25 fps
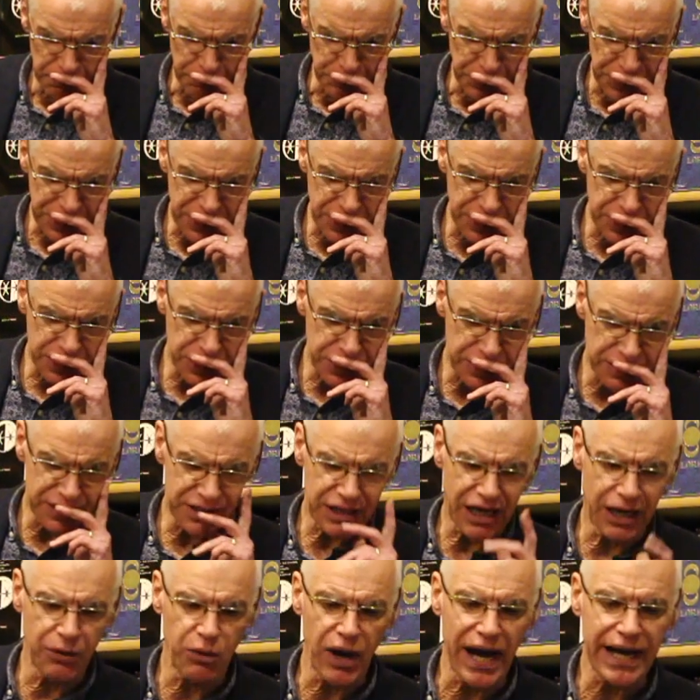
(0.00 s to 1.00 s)
British
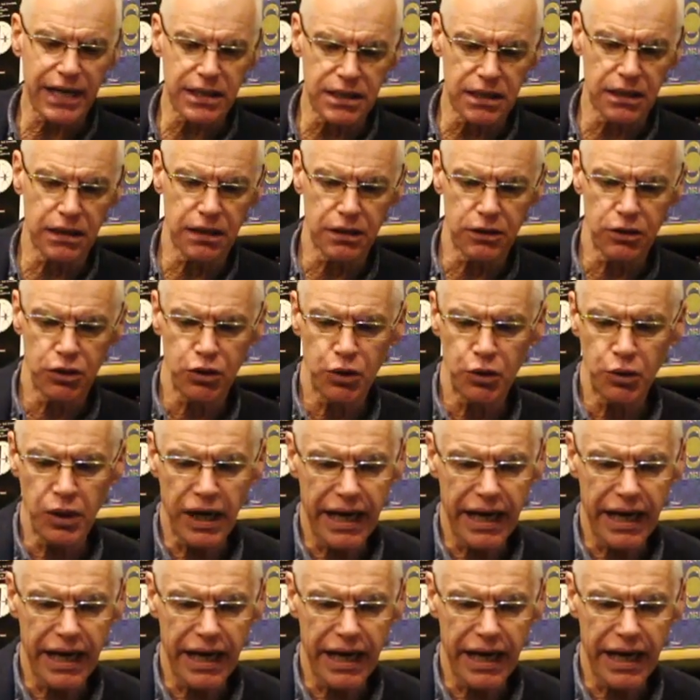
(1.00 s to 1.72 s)
director who